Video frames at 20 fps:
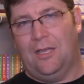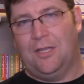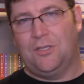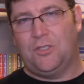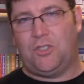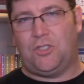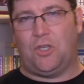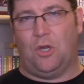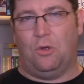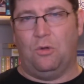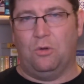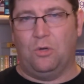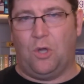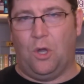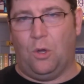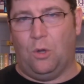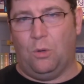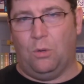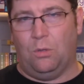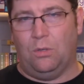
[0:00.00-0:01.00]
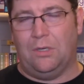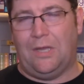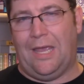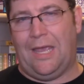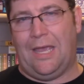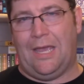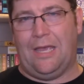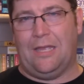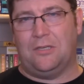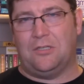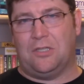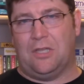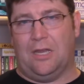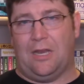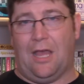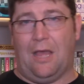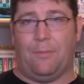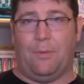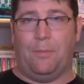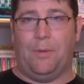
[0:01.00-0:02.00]
stone cold edge that
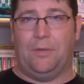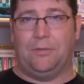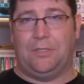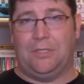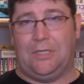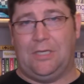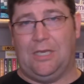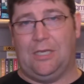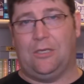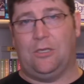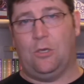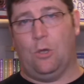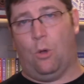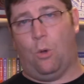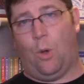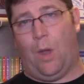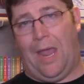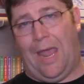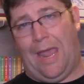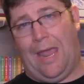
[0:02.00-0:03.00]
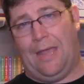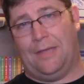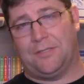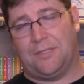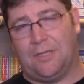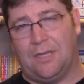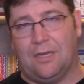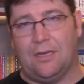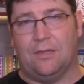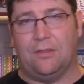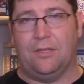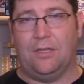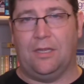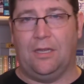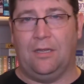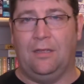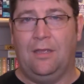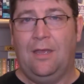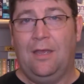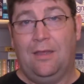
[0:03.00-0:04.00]
I'm about to kick your ass kind of
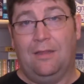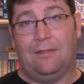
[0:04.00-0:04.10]
thing.